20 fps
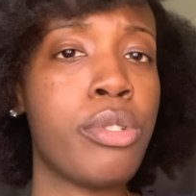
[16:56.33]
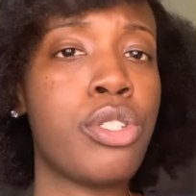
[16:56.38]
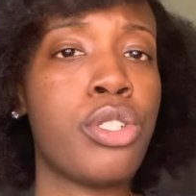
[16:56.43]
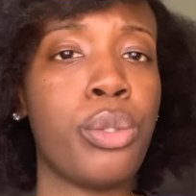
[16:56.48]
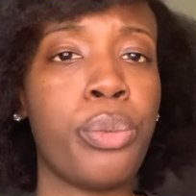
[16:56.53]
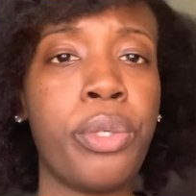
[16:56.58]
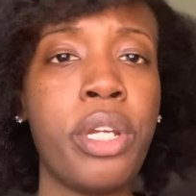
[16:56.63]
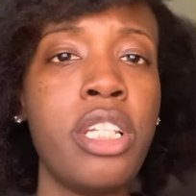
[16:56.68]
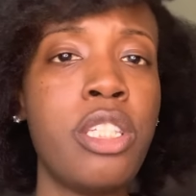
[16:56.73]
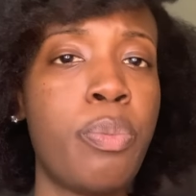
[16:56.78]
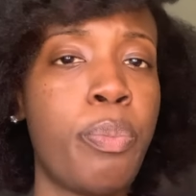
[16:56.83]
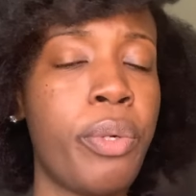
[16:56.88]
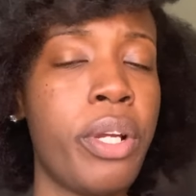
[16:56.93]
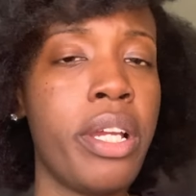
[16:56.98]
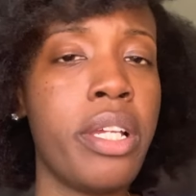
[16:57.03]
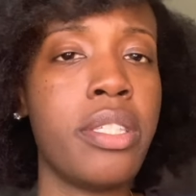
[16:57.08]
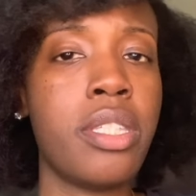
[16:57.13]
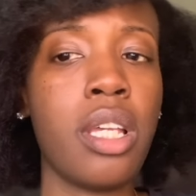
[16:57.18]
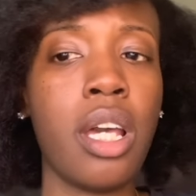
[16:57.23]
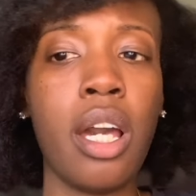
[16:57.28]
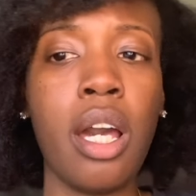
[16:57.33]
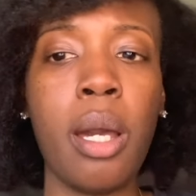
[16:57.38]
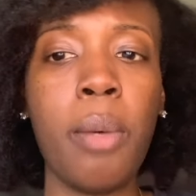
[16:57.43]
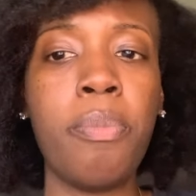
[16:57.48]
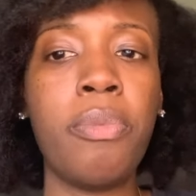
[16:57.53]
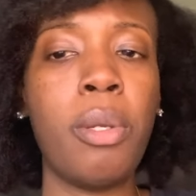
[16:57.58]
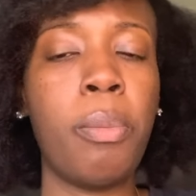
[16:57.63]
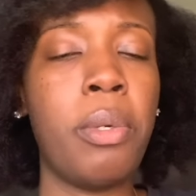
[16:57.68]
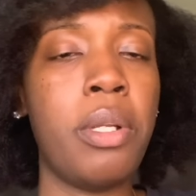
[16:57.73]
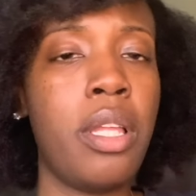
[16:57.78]
Sharice brings
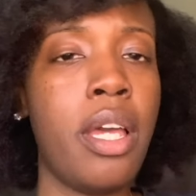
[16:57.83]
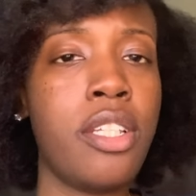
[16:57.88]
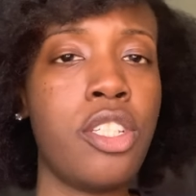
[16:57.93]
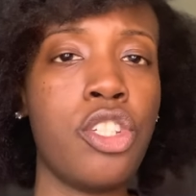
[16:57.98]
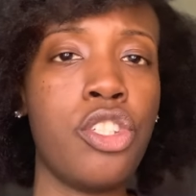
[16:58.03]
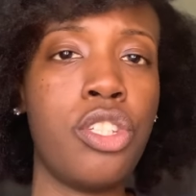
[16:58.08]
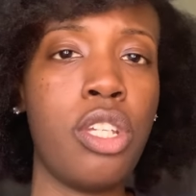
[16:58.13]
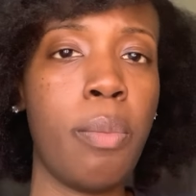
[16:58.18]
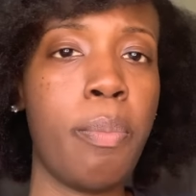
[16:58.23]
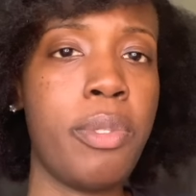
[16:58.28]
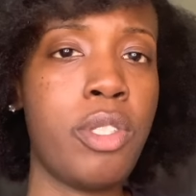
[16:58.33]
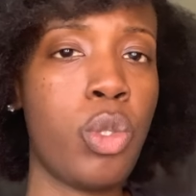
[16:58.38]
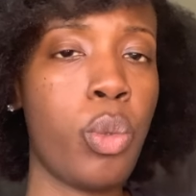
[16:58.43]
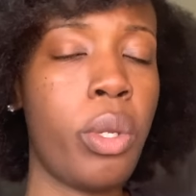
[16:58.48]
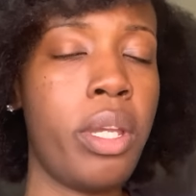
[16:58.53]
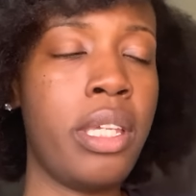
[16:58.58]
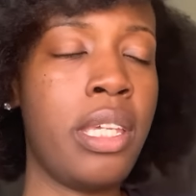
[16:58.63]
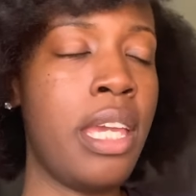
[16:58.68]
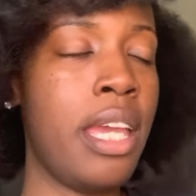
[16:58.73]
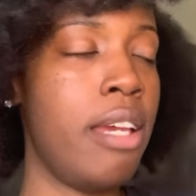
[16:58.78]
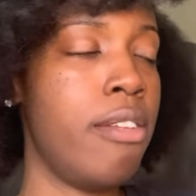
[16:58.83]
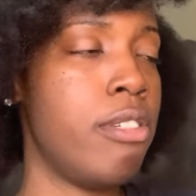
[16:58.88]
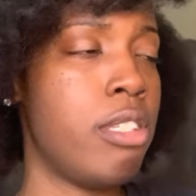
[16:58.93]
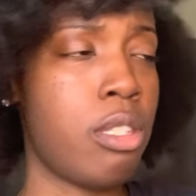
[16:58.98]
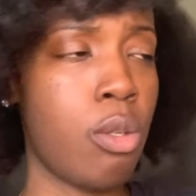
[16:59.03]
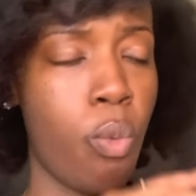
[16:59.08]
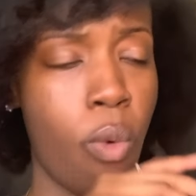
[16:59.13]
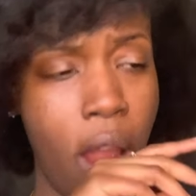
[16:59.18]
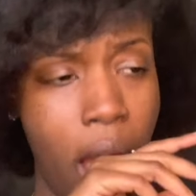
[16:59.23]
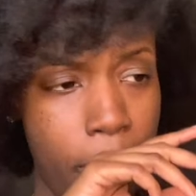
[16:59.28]
up the relationship between Candace
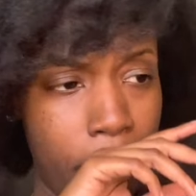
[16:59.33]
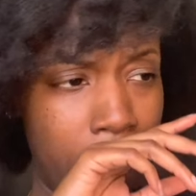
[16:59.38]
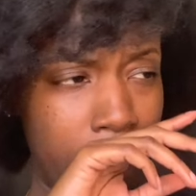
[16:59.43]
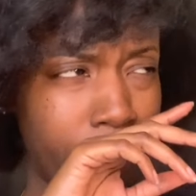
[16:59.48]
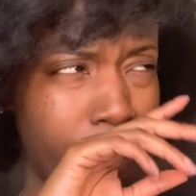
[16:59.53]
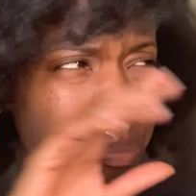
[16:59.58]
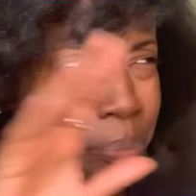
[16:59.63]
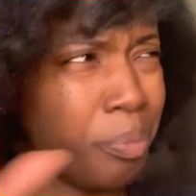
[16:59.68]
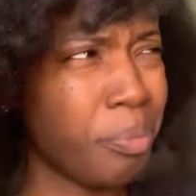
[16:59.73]
and Robin.